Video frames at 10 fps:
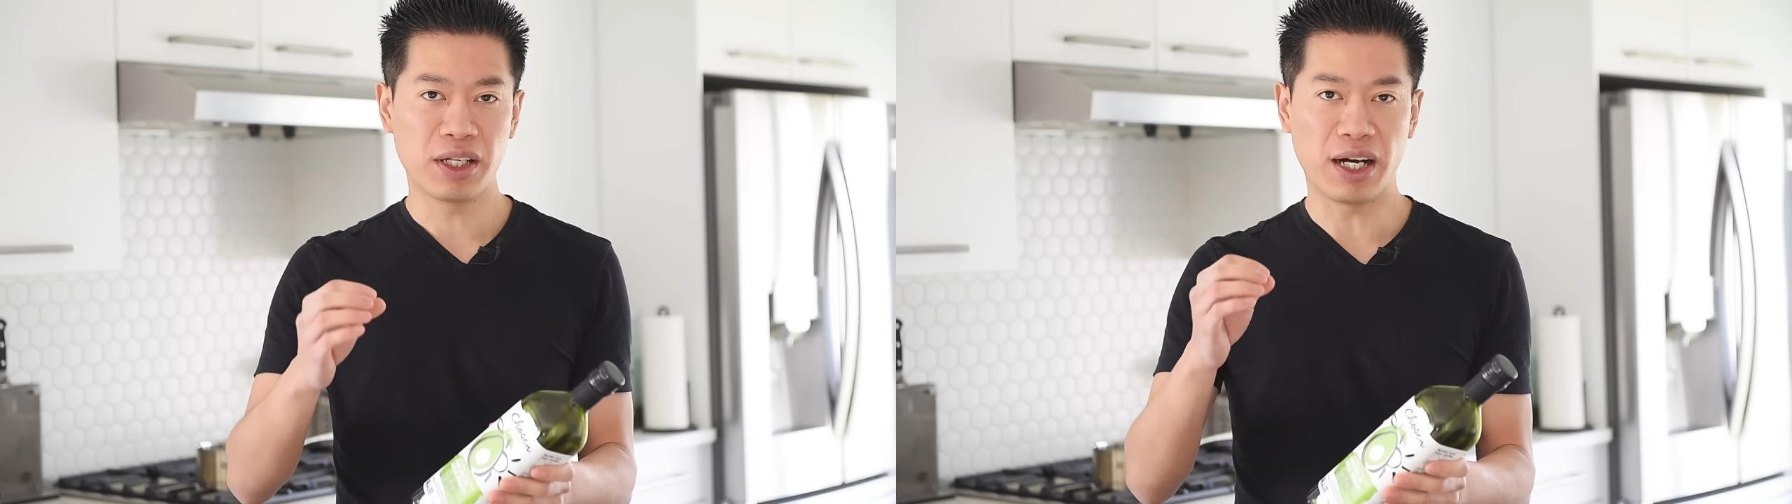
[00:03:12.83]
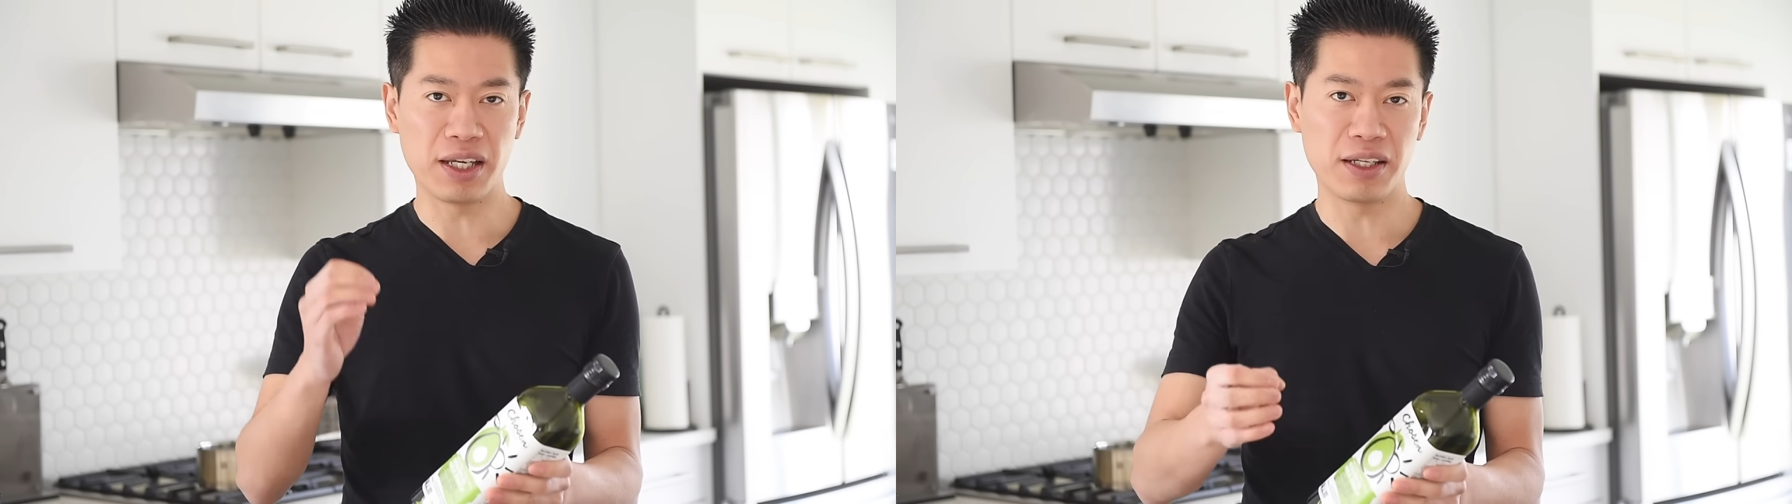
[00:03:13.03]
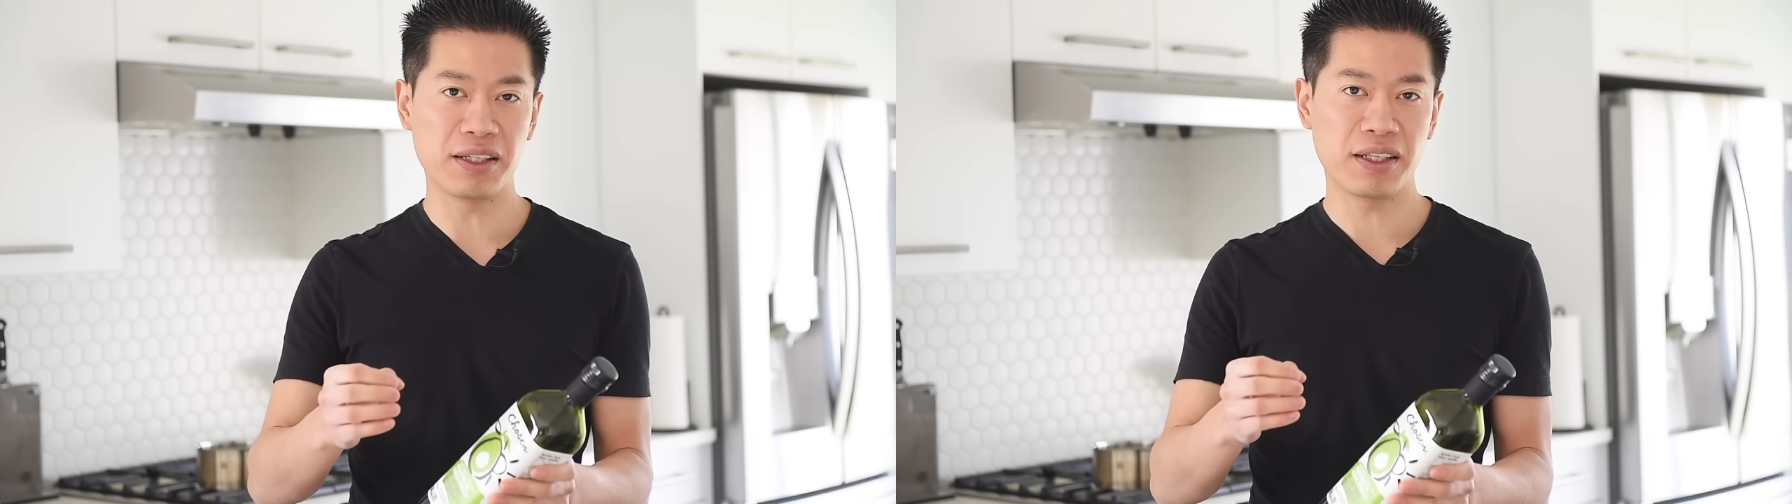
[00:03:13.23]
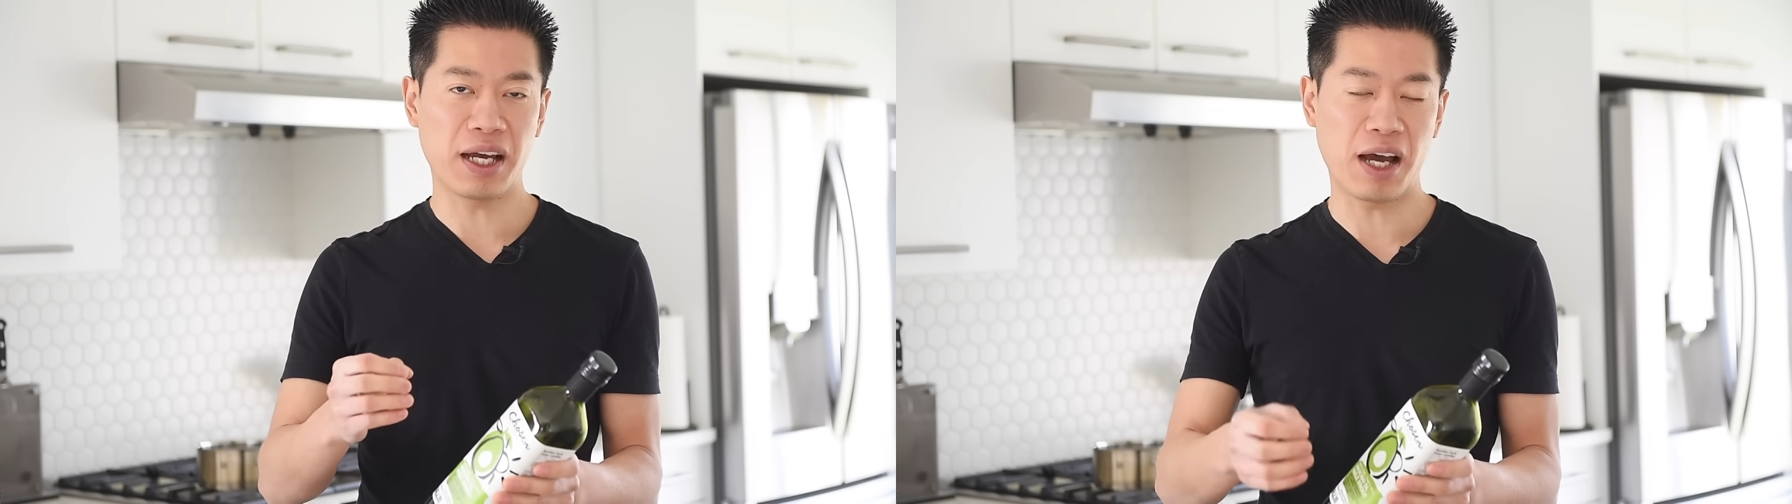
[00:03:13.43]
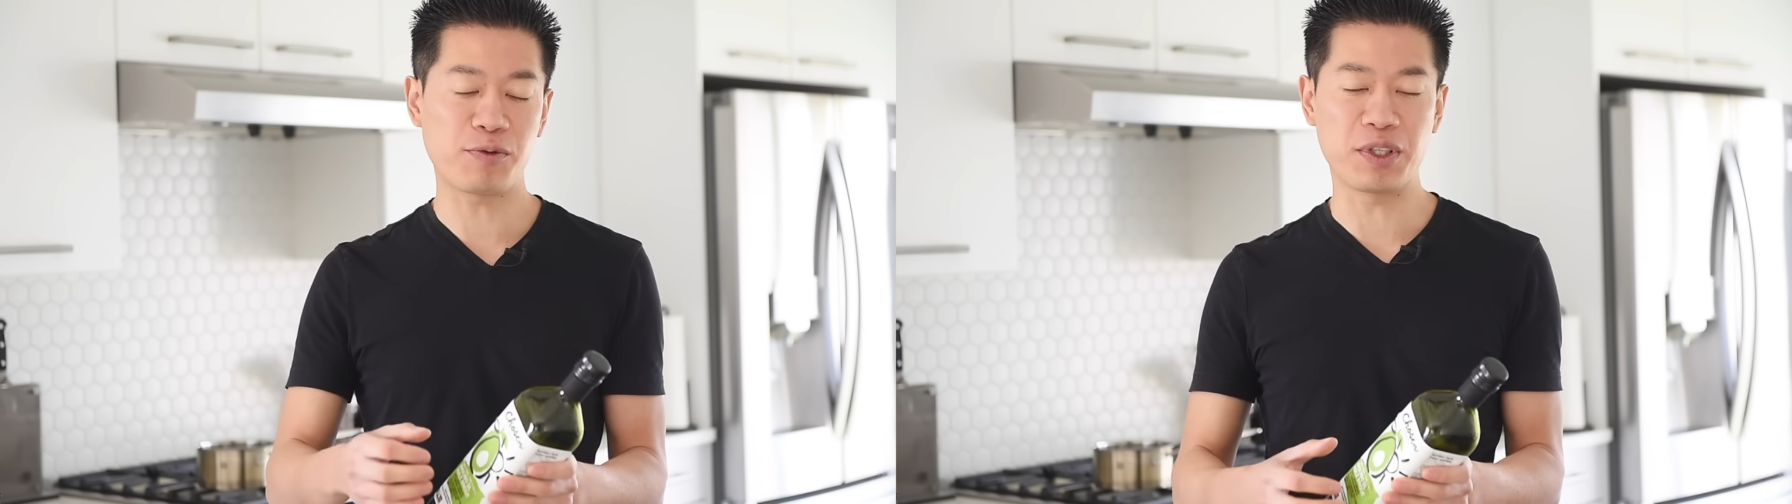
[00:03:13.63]
I
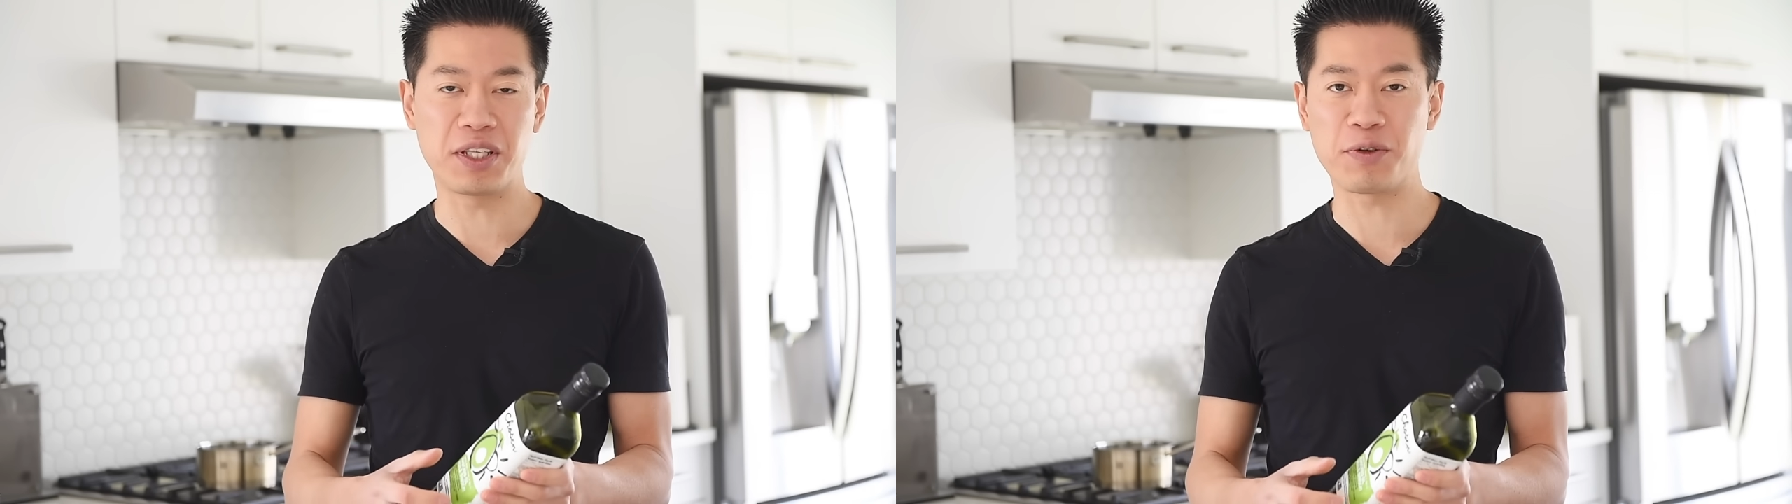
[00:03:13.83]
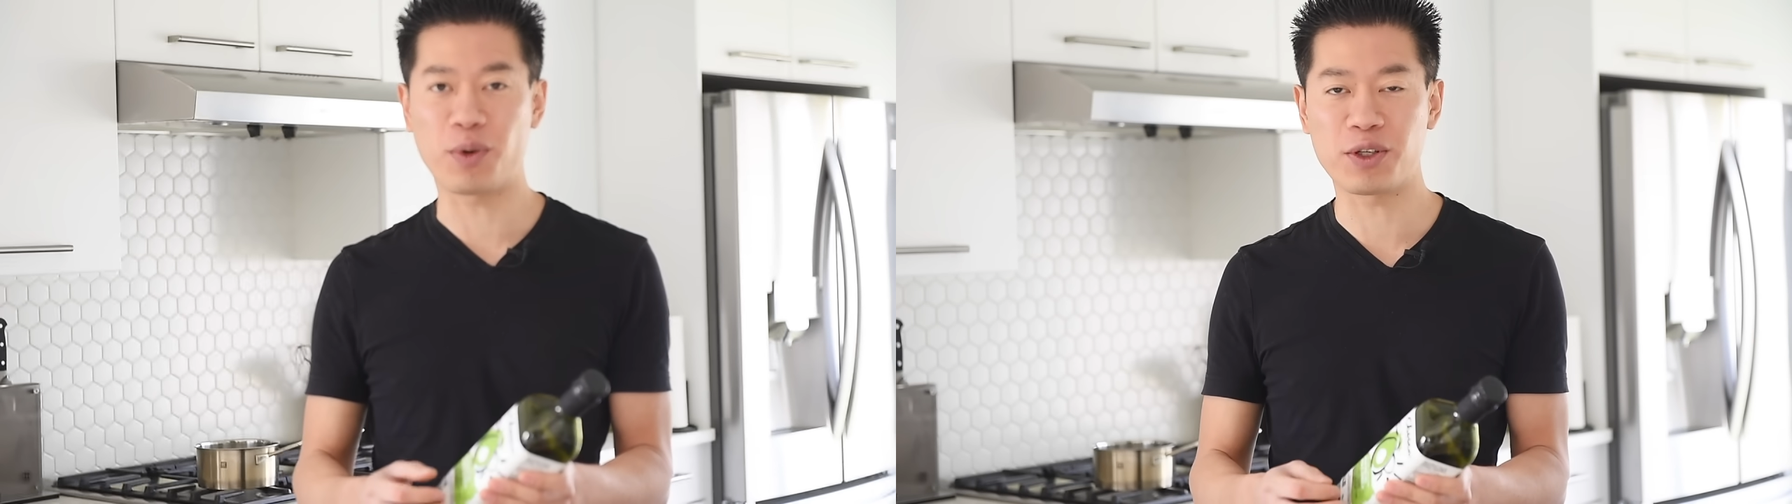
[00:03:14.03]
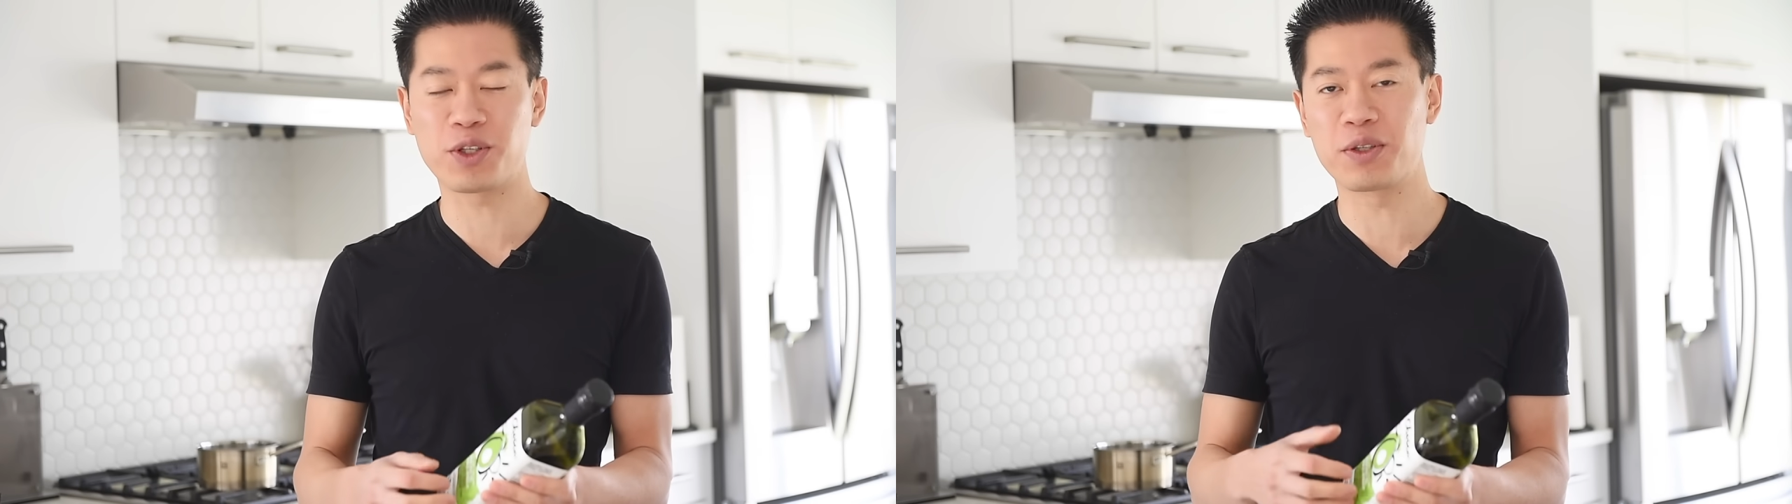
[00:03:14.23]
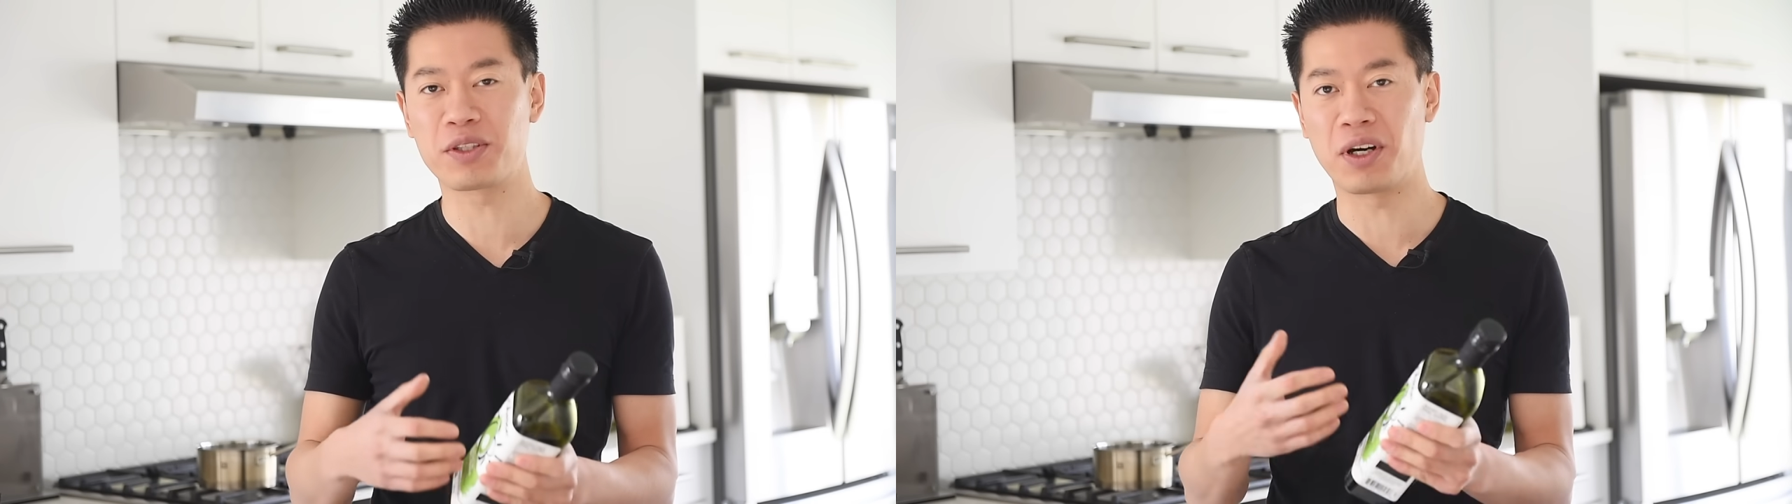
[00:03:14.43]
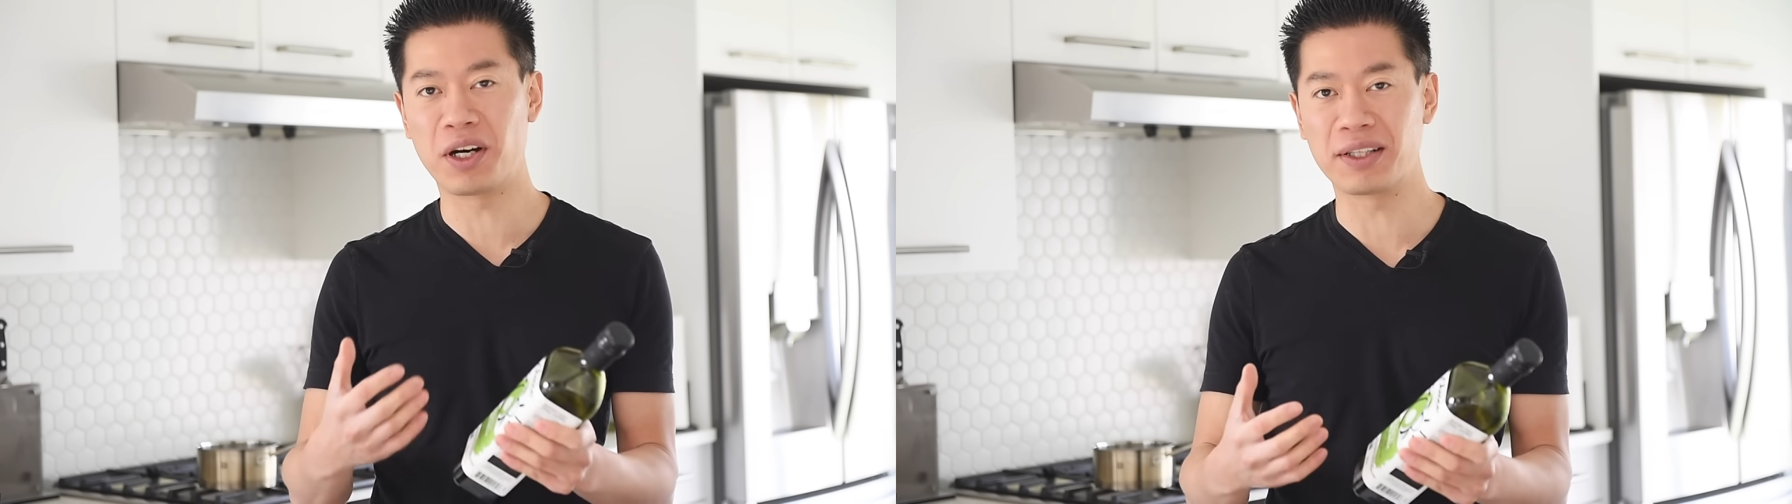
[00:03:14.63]
have received
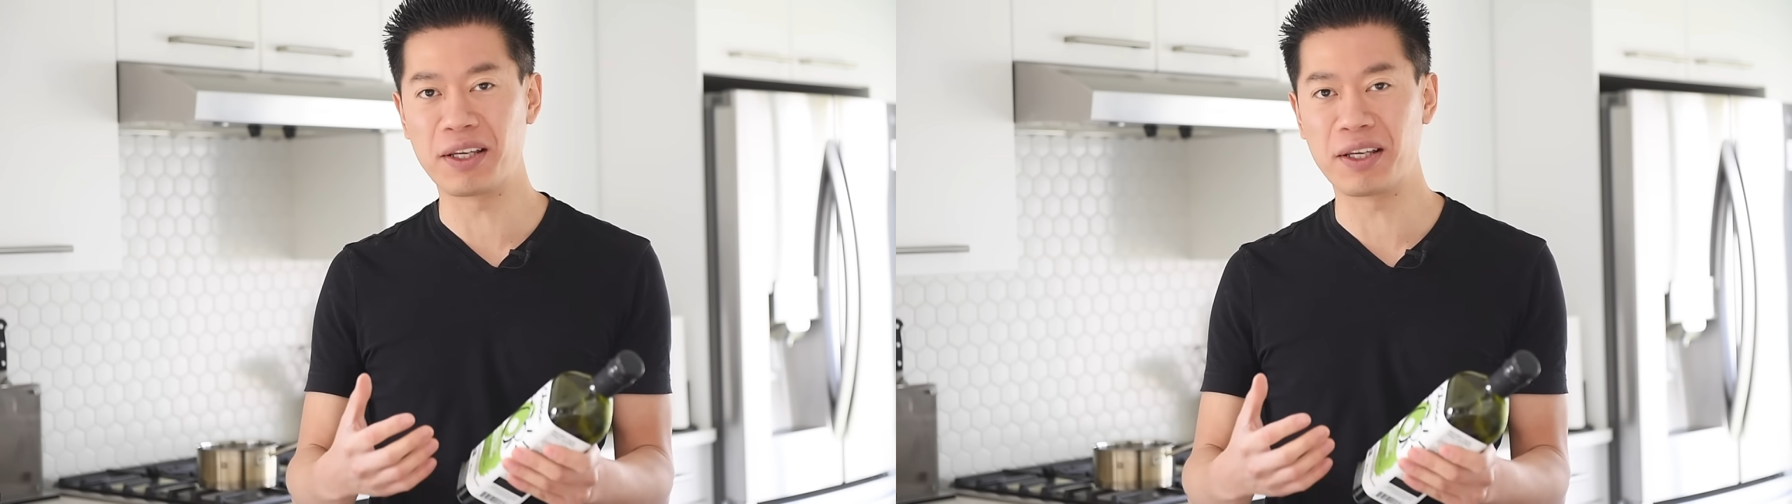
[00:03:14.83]
questions on